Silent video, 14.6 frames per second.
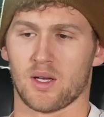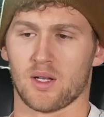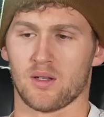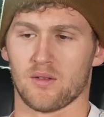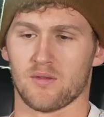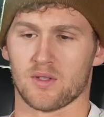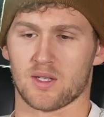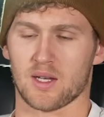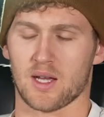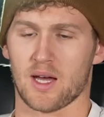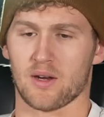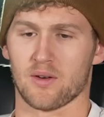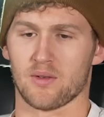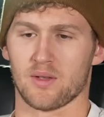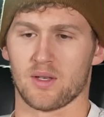hell of a
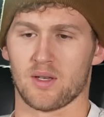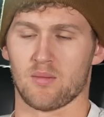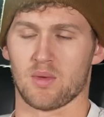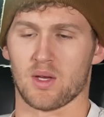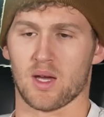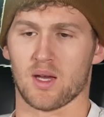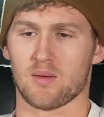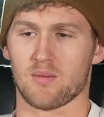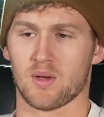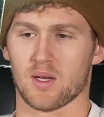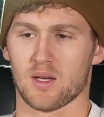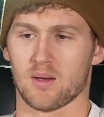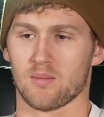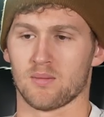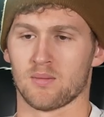starter in the
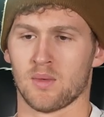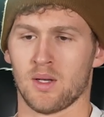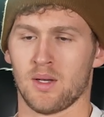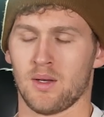NBA.